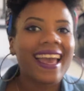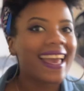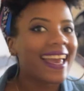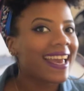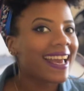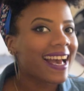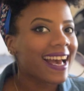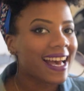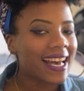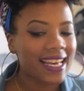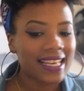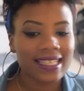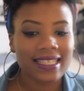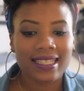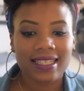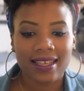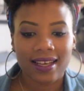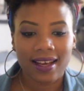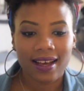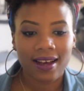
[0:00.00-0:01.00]
Hey guys,
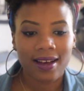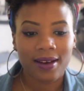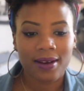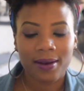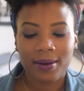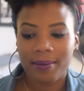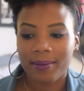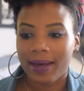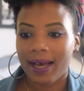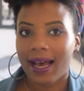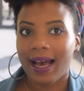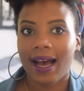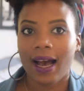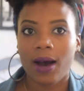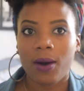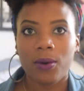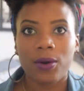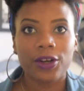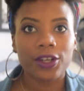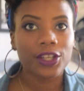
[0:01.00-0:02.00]

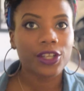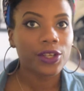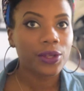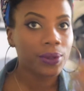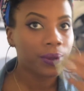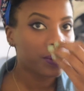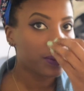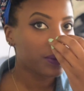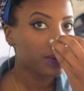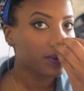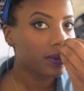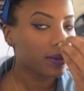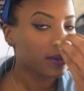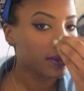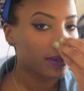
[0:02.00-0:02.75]
how are you?